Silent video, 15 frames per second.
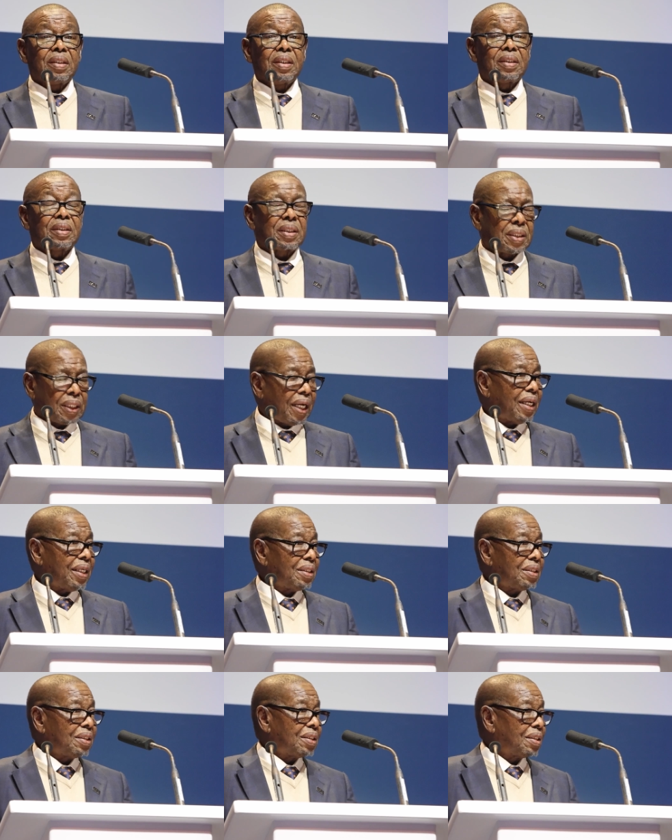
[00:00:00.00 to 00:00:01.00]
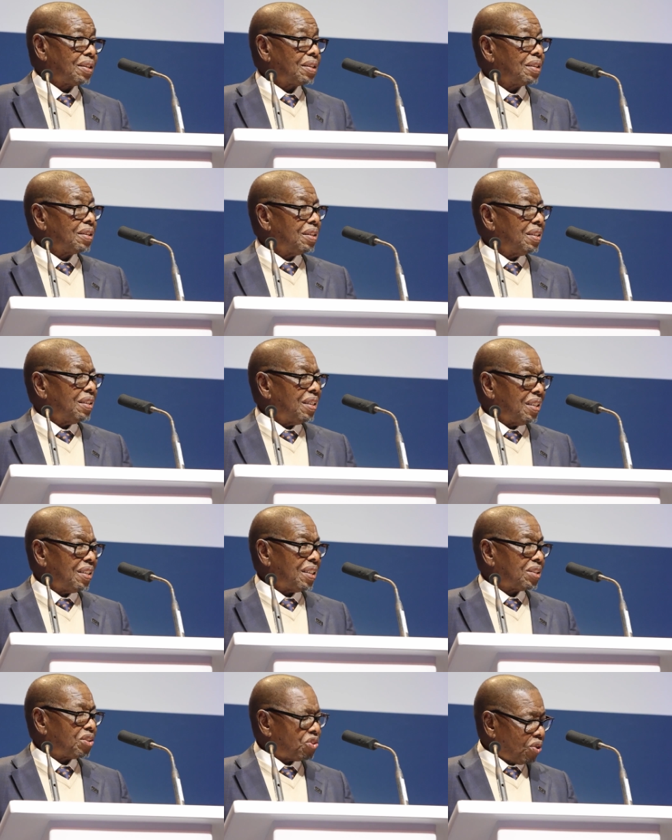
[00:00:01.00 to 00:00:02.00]
in science
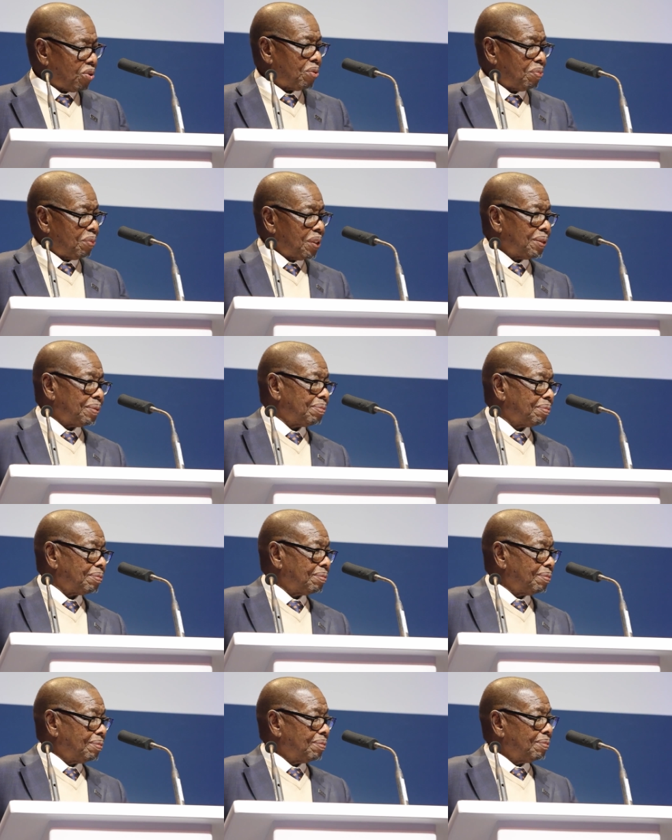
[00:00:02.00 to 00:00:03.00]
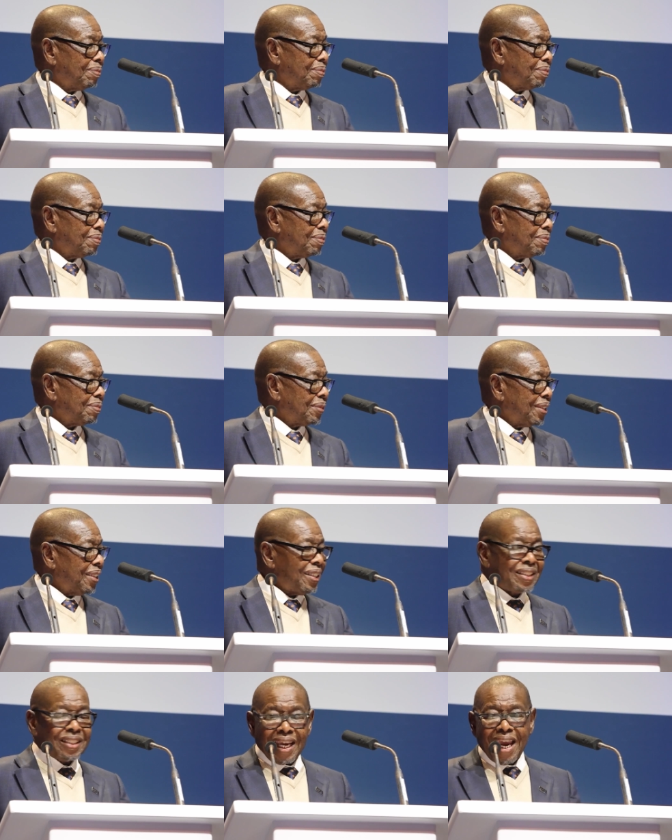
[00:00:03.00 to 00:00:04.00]
and astronomy.
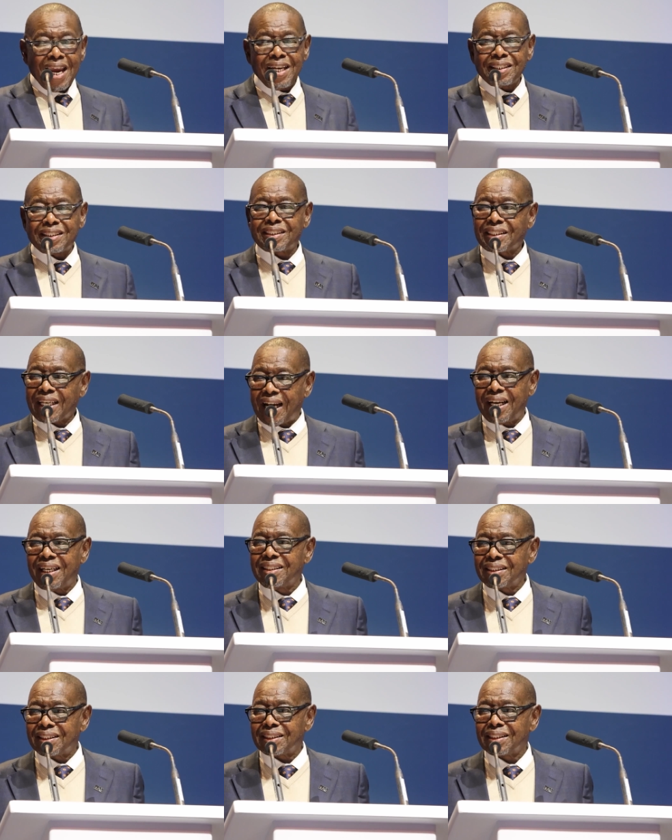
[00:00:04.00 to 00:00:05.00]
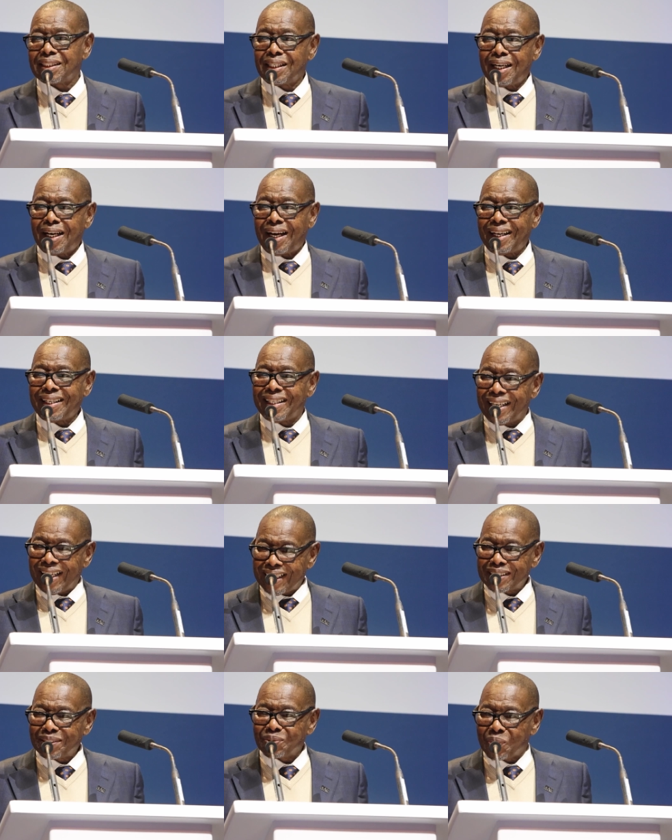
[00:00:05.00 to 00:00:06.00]
It ain't science
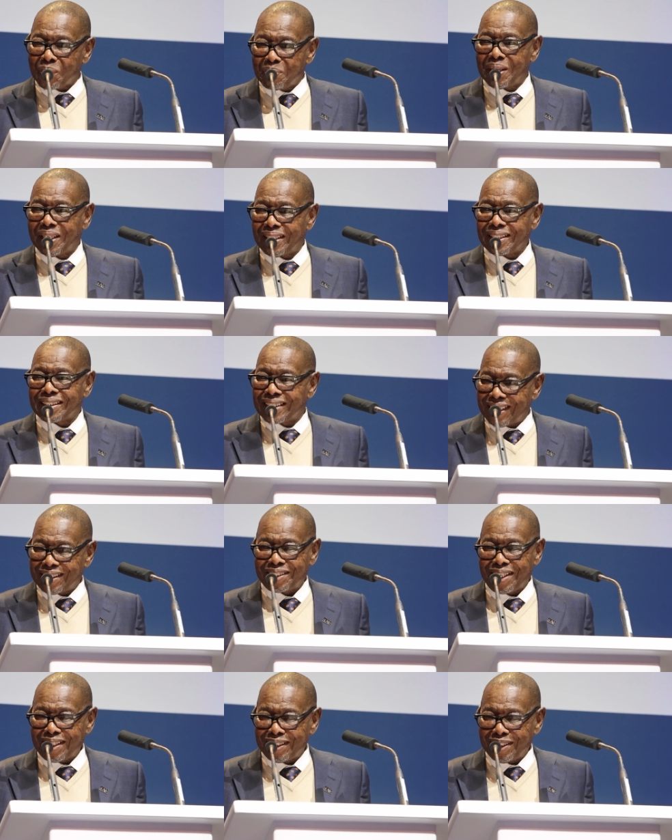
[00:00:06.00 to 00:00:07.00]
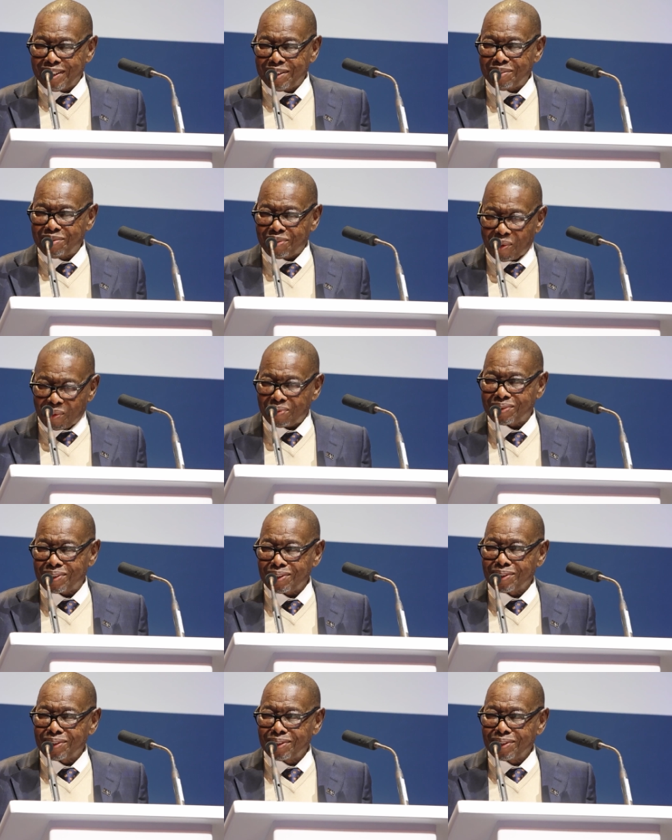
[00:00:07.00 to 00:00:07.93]
unless women are centrally involved.